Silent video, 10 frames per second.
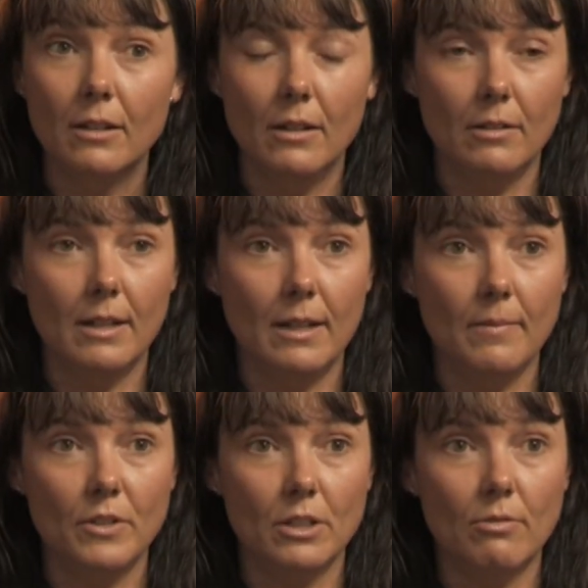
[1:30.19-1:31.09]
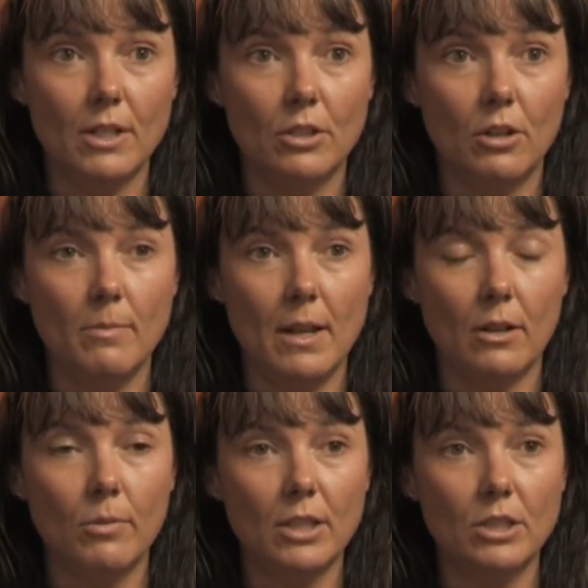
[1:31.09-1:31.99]
I'd just rushed home, had a
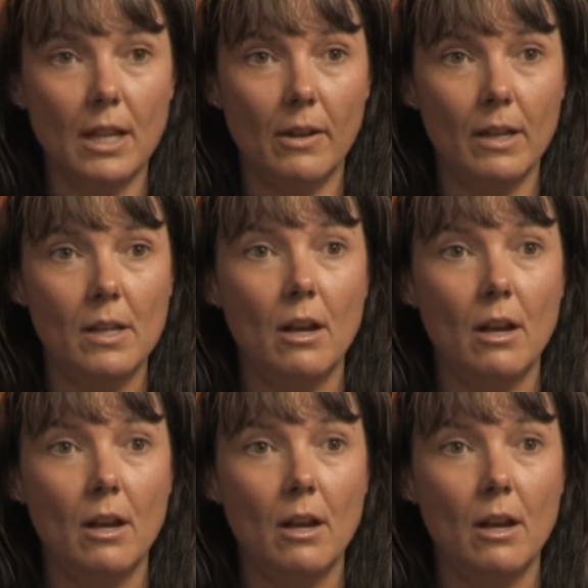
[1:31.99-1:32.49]
quick shower.